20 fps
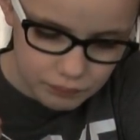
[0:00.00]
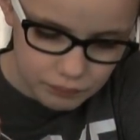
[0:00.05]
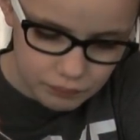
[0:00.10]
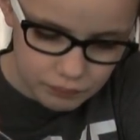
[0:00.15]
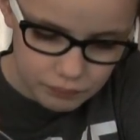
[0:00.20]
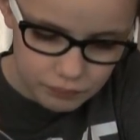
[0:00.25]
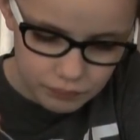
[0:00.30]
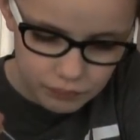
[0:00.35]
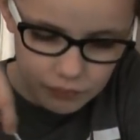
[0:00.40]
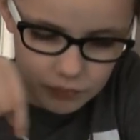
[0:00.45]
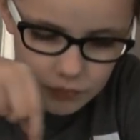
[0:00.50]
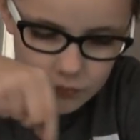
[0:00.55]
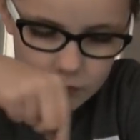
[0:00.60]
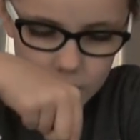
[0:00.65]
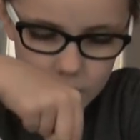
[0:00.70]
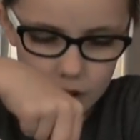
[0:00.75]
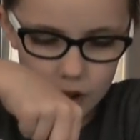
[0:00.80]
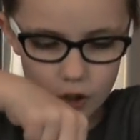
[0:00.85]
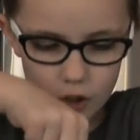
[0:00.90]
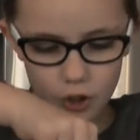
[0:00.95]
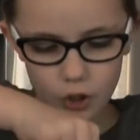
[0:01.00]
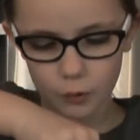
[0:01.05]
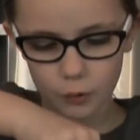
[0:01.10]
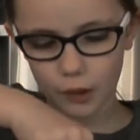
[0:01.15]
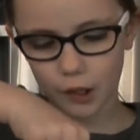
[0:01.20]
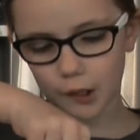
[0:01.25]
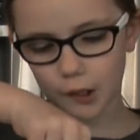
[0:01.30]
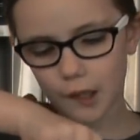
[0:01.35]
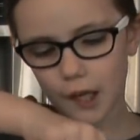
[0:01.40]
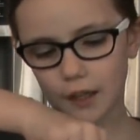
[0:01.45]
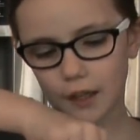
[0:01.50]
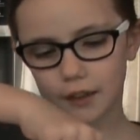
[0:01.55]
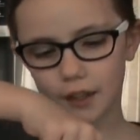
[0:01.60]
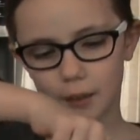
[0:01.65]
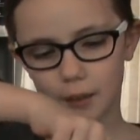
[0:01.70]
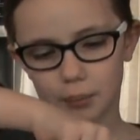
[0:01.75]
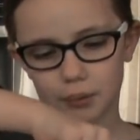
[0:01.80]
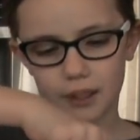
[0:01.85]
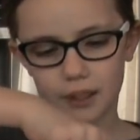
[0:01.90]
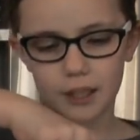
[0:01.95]
Okay. Okay. Keep
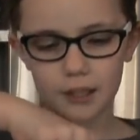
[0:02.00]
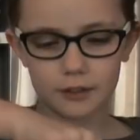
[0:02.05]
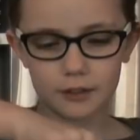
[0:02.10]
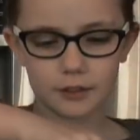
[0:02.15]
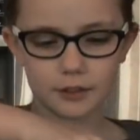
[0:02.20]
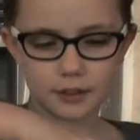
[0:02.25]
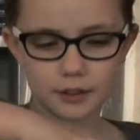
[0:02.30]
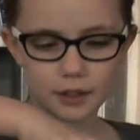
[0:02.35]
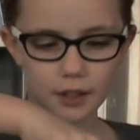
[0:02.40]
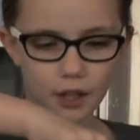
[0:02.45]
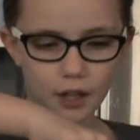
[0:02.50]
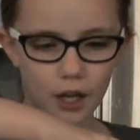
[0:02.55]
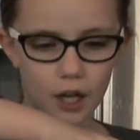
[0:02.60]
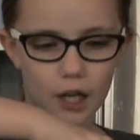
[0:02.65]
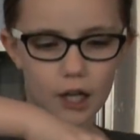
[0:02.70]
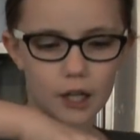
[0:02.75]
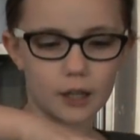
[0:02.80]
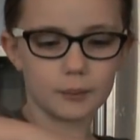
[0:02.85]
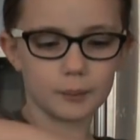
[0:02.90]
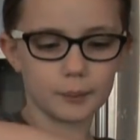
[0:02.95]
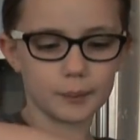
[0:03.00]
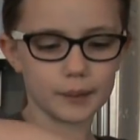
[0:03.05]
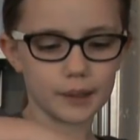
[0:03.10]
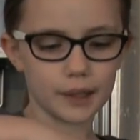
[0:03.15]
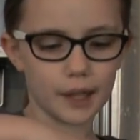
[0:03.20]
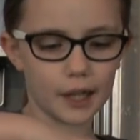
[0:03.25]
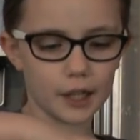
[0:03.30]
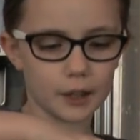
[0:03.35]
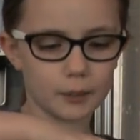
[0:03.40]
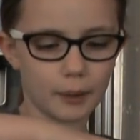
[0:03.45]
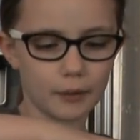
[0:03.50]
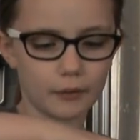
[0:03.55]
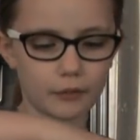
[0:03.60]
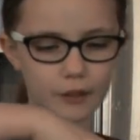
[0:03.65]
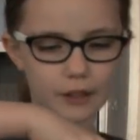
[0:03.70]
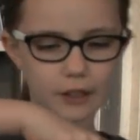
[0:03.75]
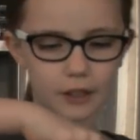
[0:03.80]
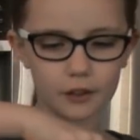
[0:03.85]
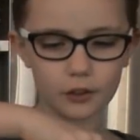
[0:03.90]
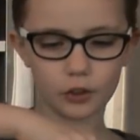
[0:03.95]
stirring until the salt is
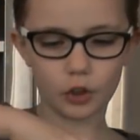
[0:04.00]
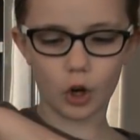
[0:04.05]
dissolved.